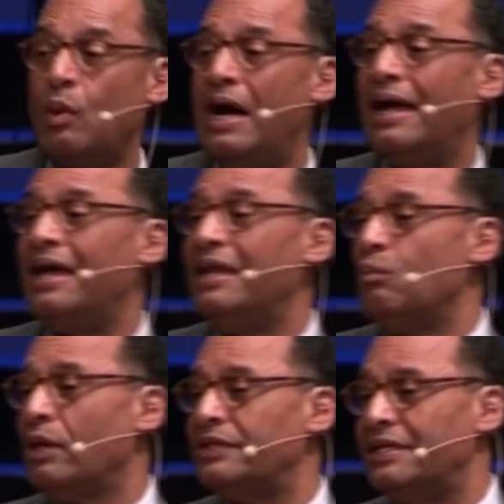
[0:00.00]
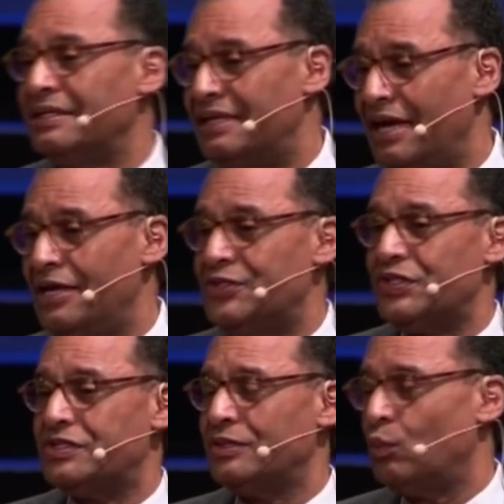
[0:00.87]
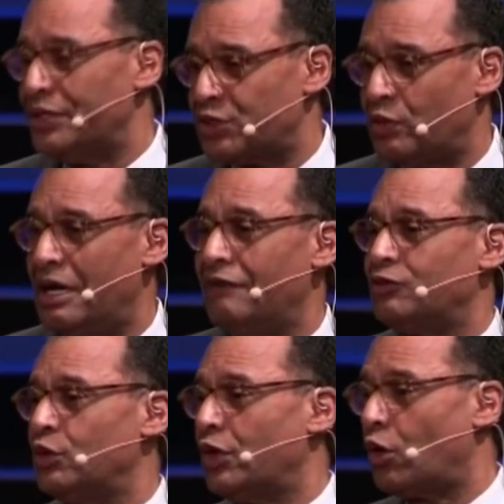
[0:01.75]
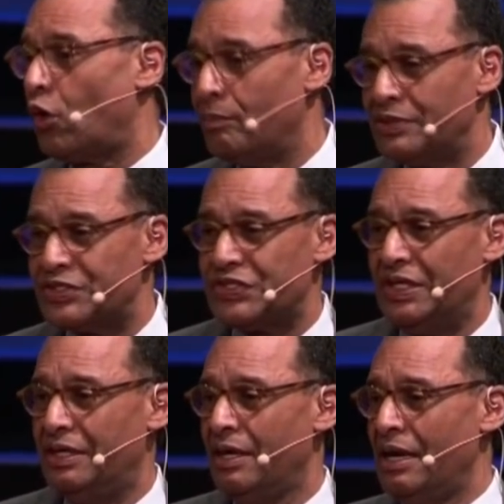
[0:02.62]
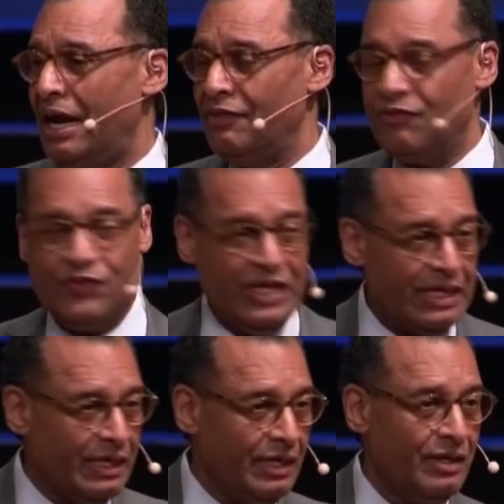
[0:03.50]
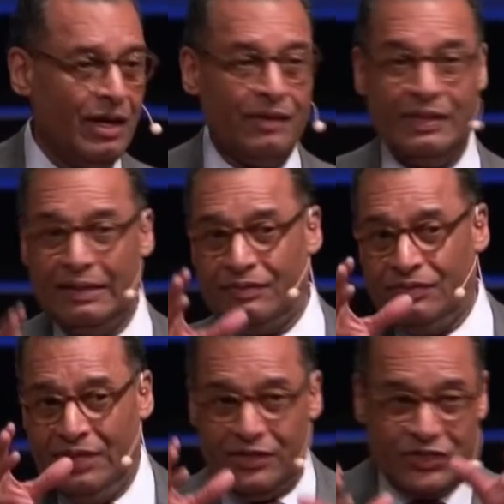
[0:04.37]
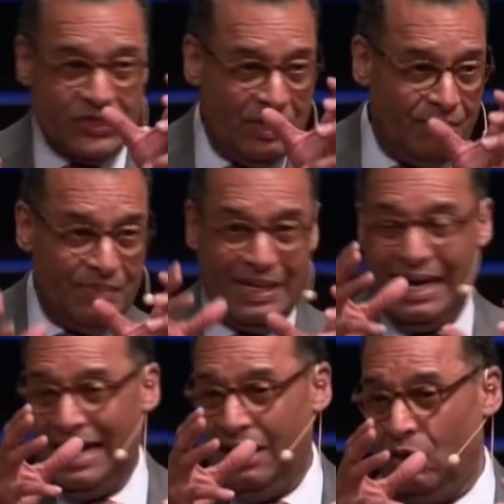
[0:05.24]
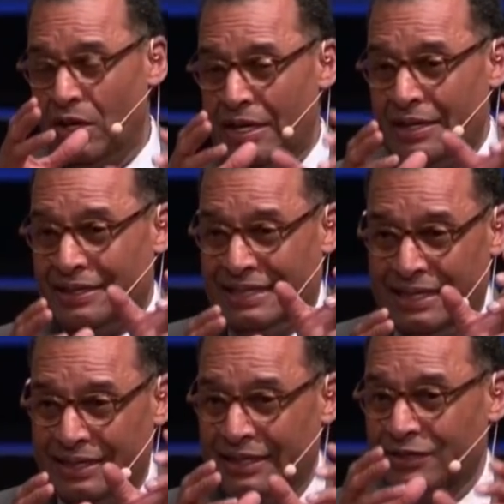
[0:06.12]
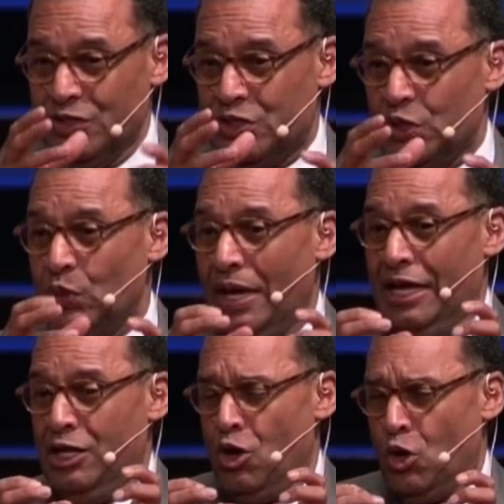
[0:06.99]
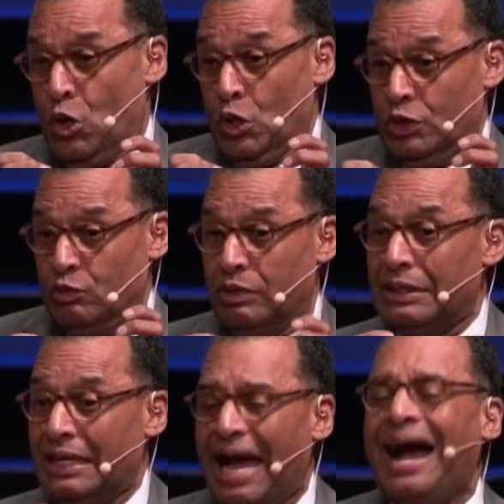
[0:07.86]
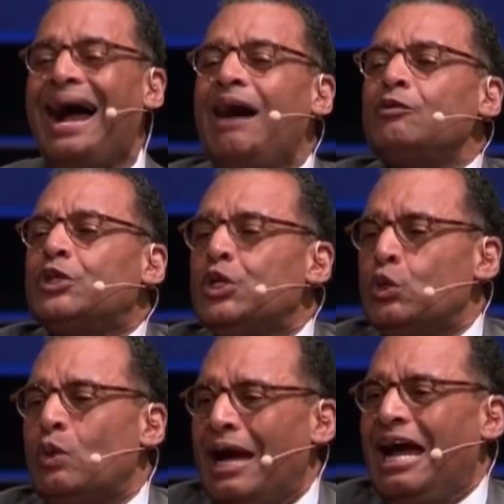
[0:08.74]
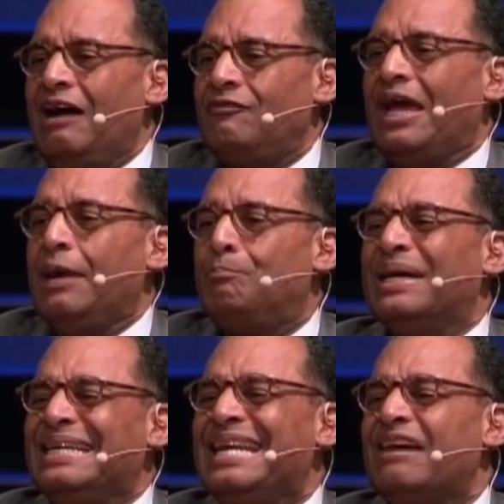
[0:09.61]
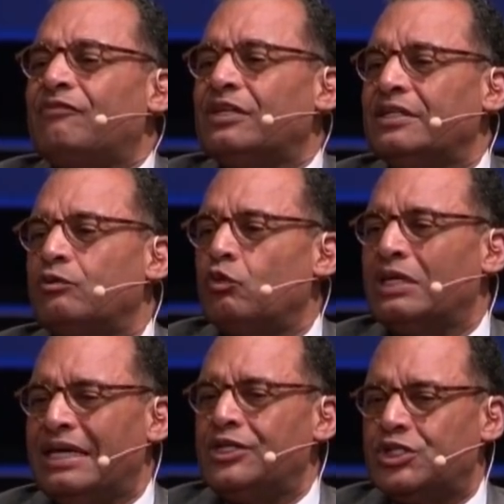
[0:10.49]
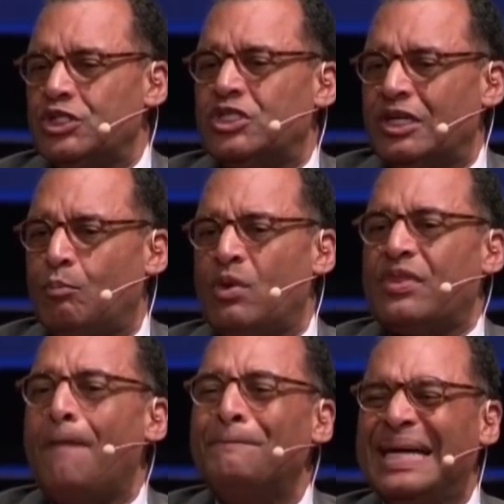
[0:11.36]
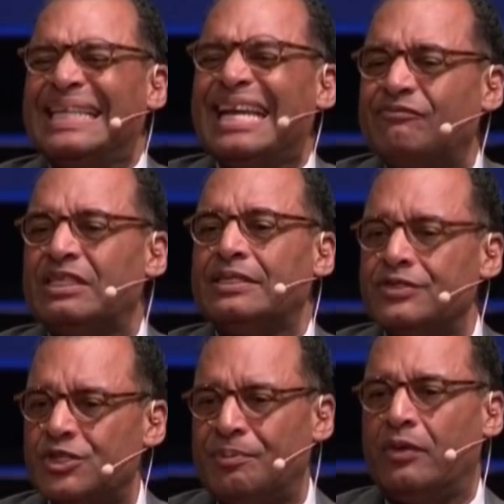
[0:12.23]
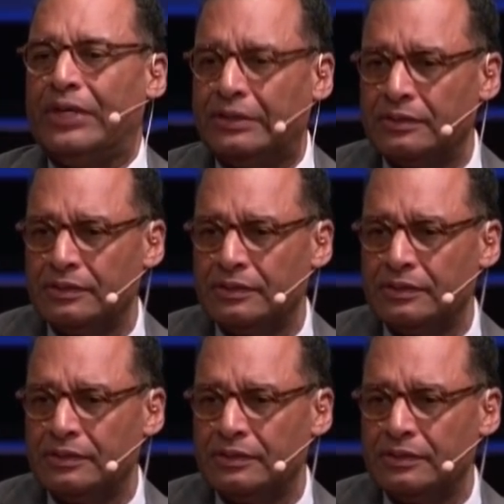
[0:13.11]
why anyone that engages in witchcraft or necromancy and thinking that they're somehow getting into a good relationship. How do you have a benevolent relationship with a malevolent spirit?